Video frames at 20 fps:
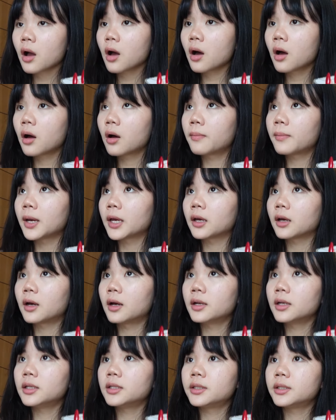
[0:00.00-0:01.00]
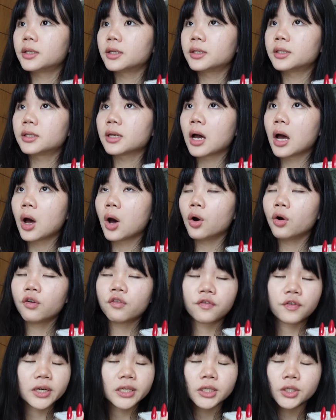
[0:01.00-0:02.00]
oh my god, it's just a whole
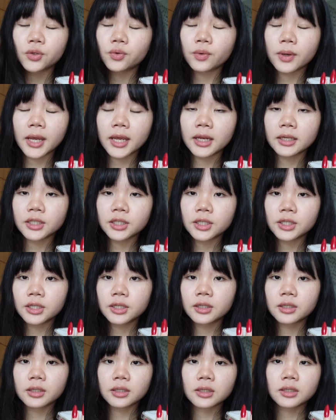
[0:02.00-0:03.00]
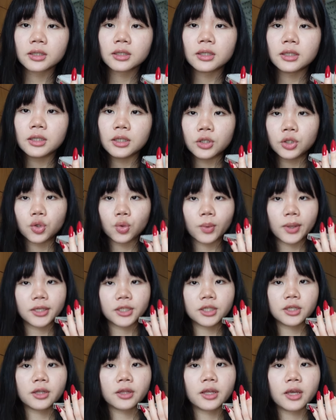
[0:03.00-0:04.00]
frustration
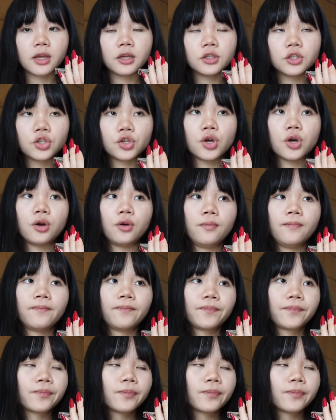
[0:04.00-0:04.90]
situation thing. So